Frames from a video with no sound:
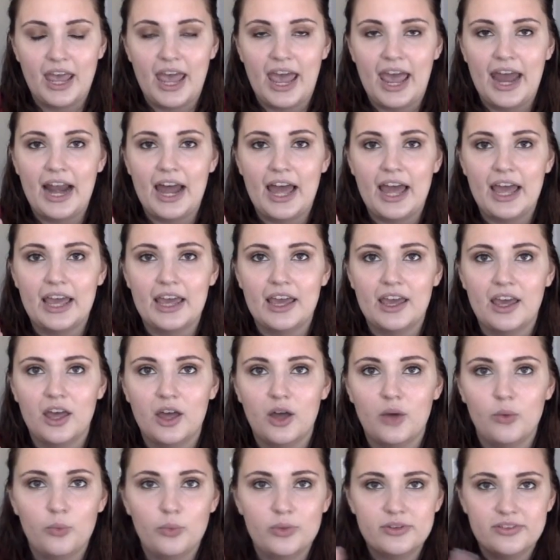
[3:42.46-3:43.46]
And I
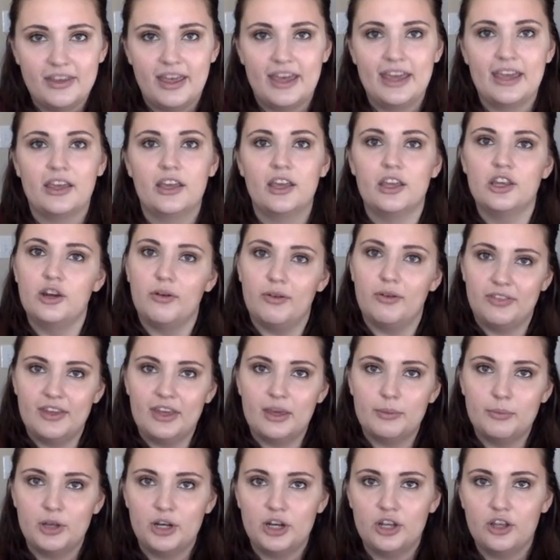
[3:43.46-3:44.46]
was like, I think
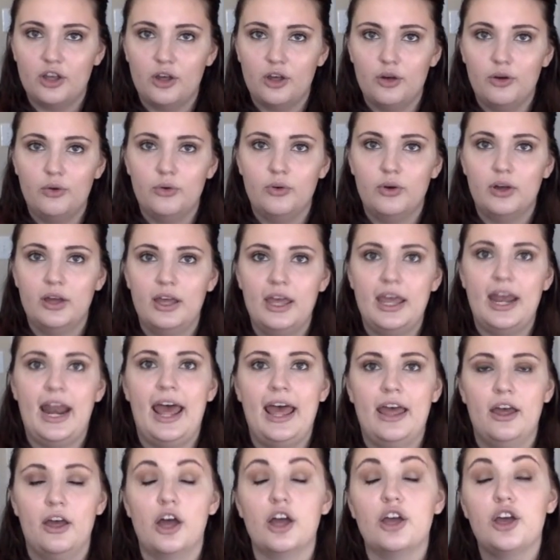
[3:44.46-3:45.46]
I'm going
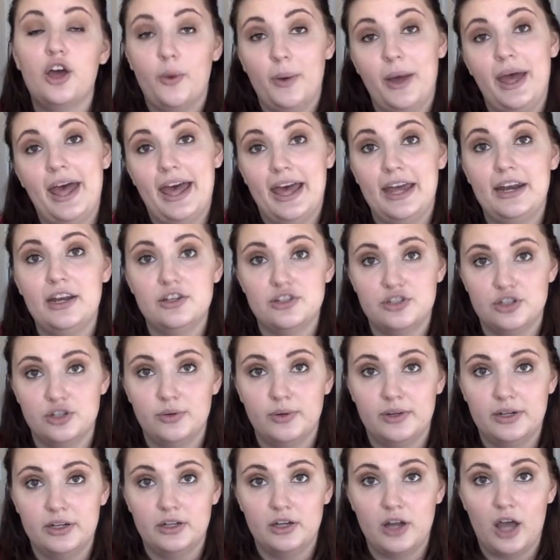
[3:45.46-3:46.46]
to go ahead and do
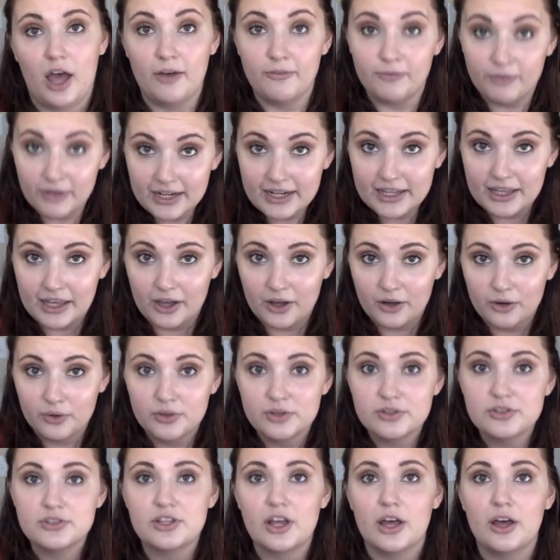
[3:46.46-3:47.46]
a video.
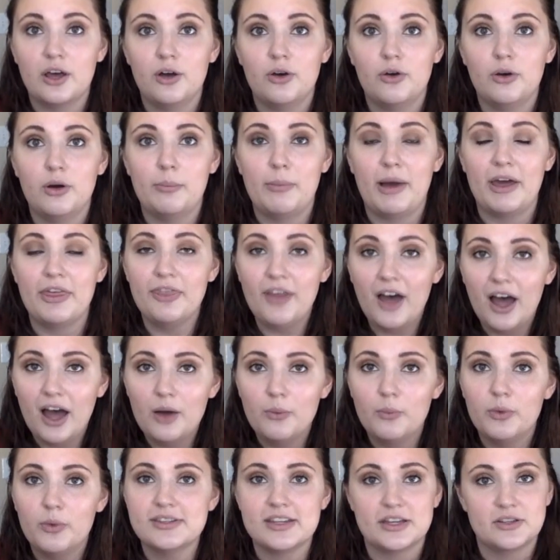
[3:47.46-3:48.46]
So my
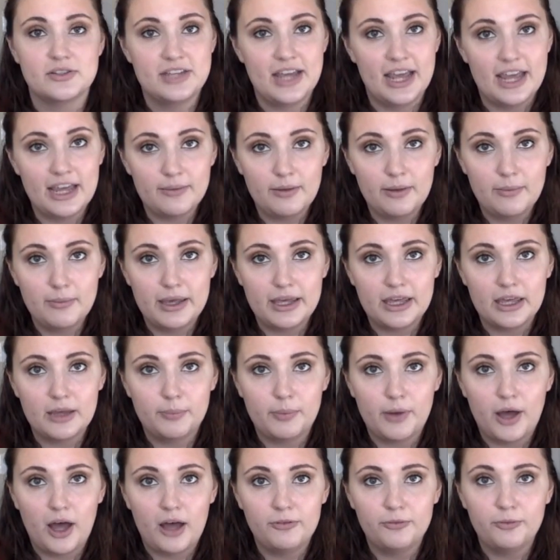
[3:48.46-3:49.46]
thought was, I'll take my
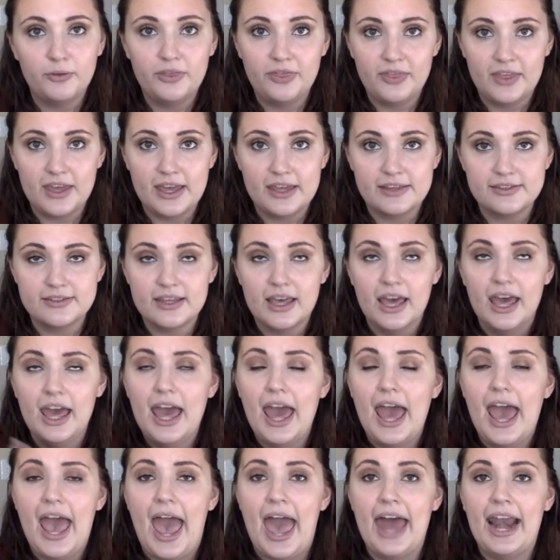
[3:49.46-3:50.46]
makeup off with this,
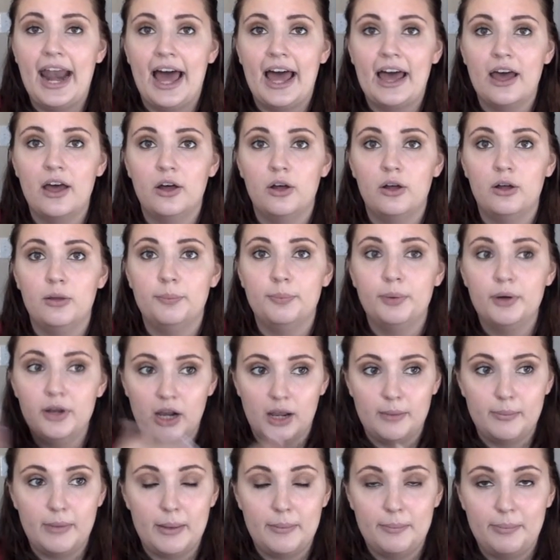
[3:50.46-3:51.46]
and I'll put
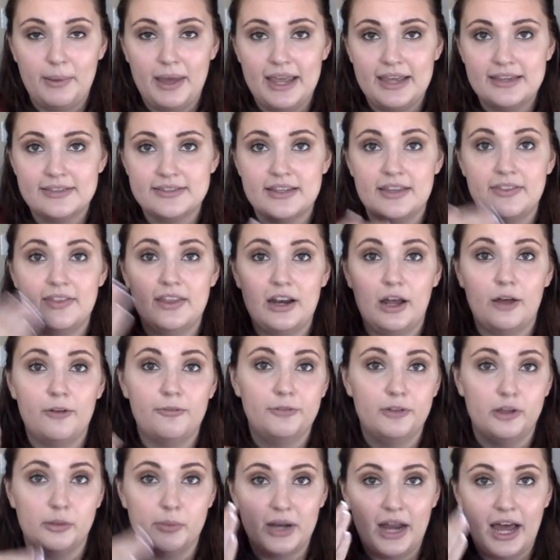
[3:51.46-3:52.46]
on my base, and then I'll
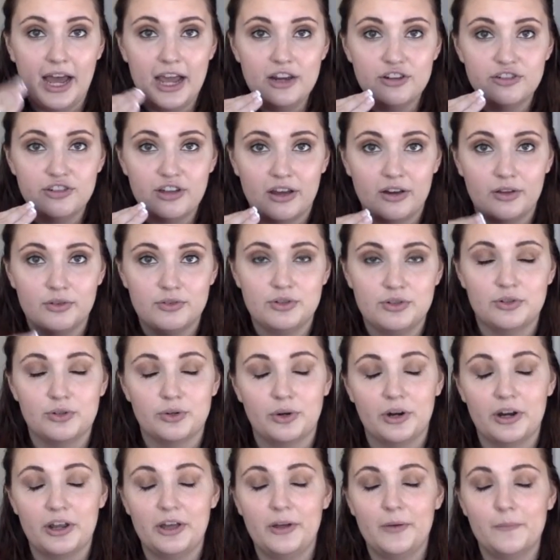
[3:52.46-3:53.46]
film an eyeshadow
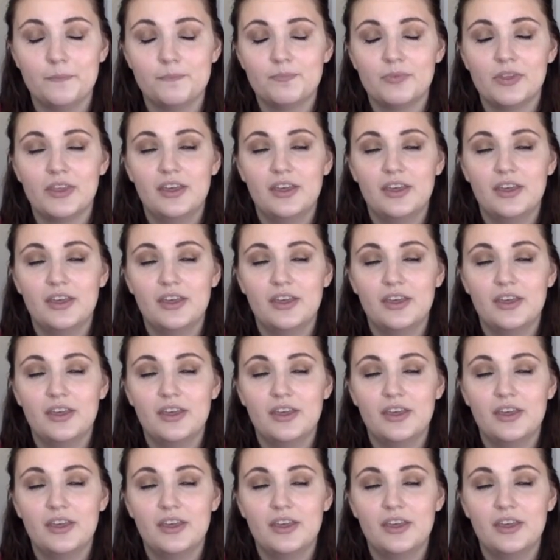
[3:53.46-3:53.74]
tutorial.